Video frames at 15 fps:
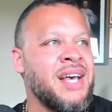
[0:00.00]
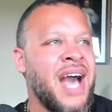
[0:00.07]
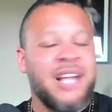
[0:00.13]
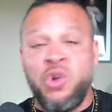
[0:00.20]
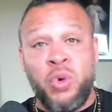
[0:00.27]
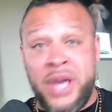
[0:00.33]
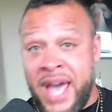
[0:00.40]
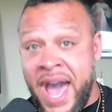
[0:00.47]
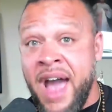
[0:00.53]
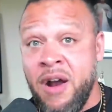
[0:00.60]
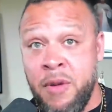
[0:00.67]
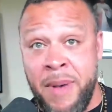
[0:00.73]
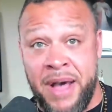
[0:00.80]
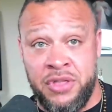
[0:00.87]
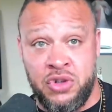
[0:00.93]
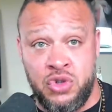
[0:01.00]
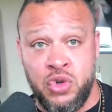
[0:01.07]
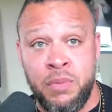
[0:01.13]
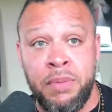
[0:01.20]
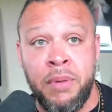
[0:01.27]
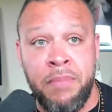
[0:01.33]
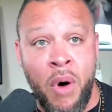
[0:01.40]
I don't care about the
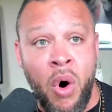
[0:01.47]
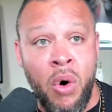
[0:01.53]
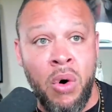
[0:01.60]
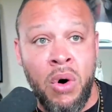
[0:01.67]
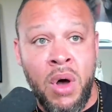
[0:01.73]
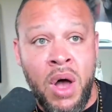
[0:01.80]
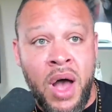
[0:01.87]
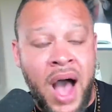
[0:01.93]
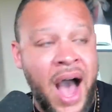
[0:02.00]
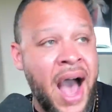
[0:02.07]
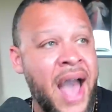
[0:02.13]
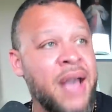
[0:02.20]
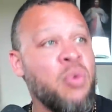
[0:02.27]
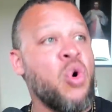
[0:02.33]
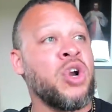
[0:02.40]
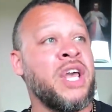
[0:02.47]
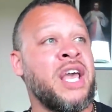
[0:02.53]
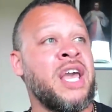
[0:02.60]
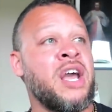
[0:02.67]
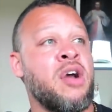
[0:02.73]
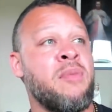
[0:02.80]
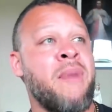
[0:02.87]
Super Bowl. I wanna
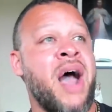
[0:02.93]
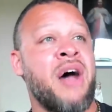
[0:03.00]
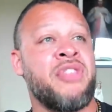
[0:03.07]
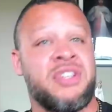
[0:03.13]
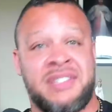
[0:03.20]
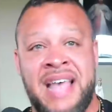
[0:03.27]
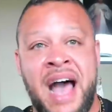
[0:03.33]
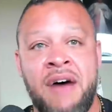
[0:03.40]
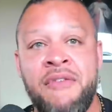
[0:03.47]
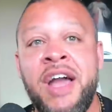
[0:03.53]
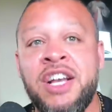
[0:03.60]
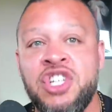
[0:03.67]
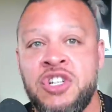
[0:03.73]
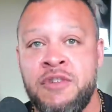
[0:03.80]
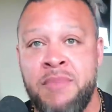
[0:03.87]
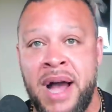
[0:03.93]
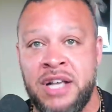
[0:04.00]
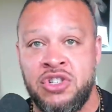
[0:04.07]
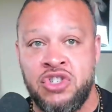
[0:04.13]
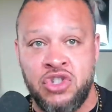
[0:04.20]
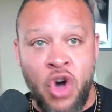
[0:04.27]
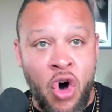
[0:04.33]
hear about the salvation of my
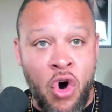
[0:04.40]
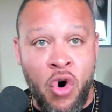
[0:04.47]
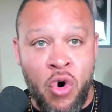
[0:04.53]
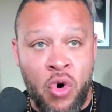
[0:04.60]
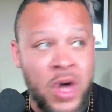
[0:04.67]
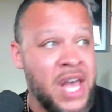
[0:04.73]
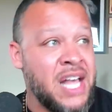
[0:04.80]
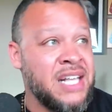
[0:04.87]
soul.